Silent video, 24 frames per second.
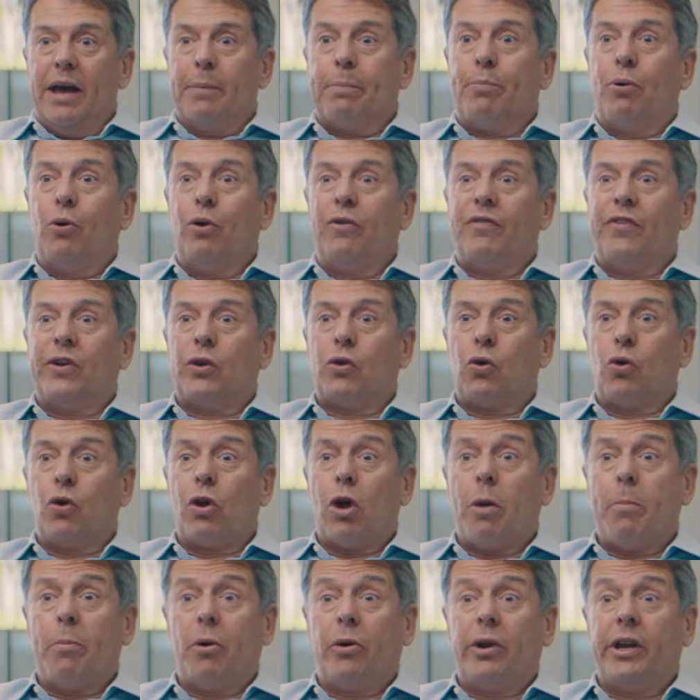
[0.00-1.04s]
At Perfect
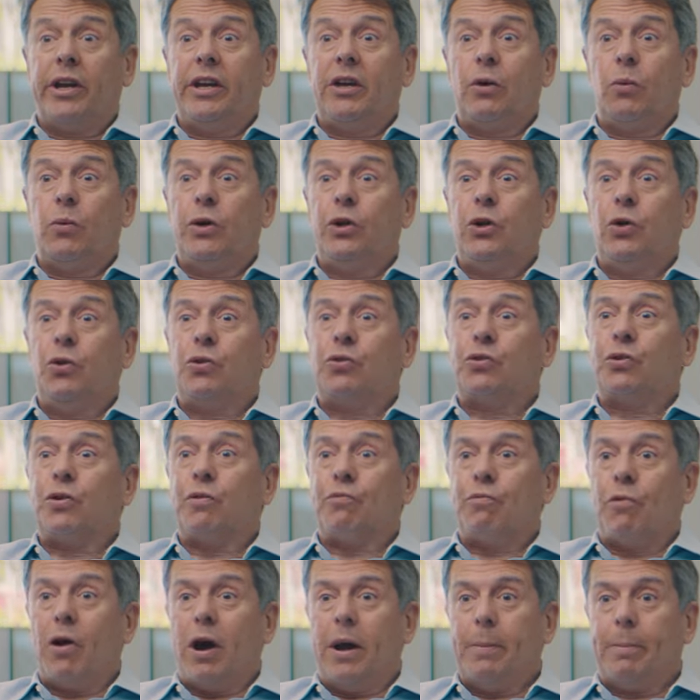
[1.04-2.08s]
Auto Body, we use
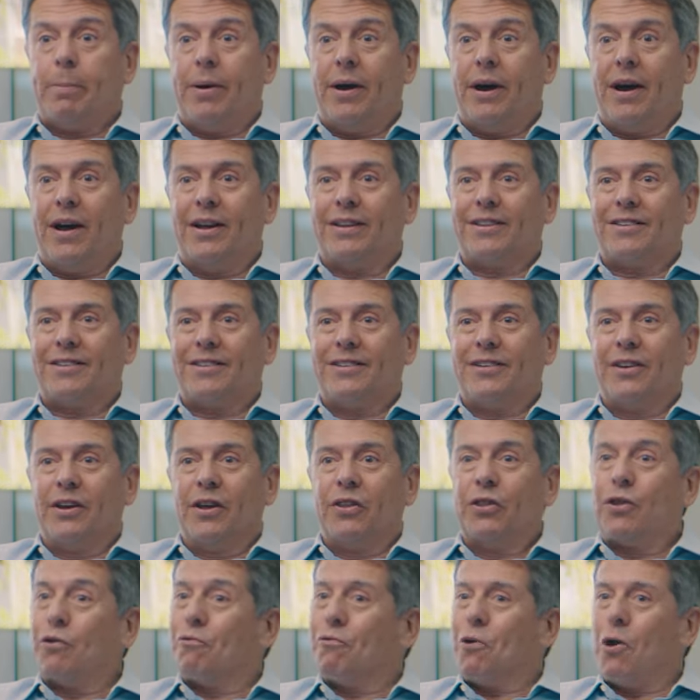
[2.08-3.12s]
the right parts,
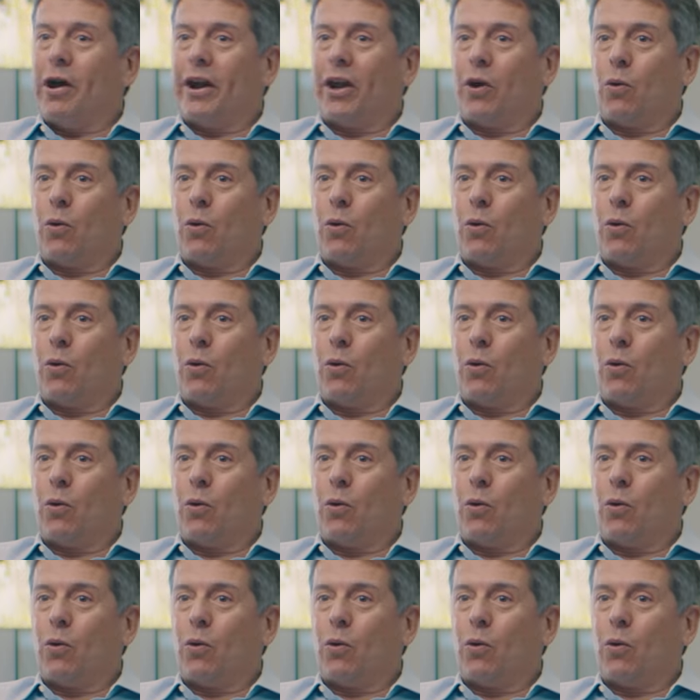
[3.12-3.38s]
the right